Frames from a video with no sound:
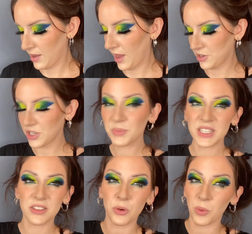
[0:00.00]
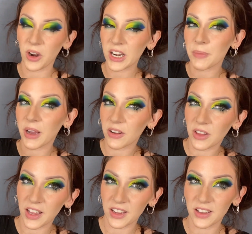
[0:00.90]
I shouldn't be so worried about
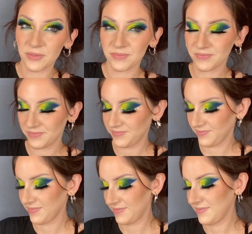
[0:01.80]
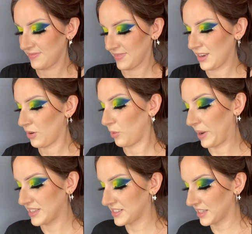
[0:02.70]
like
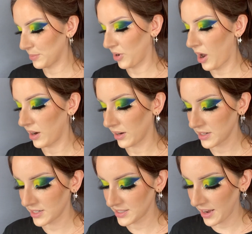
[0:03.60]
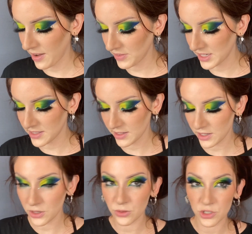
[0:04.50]
wasting the product because I have these
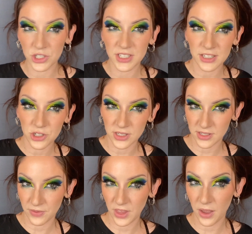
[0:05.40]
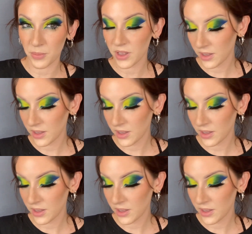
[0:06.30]
huge dishes of them.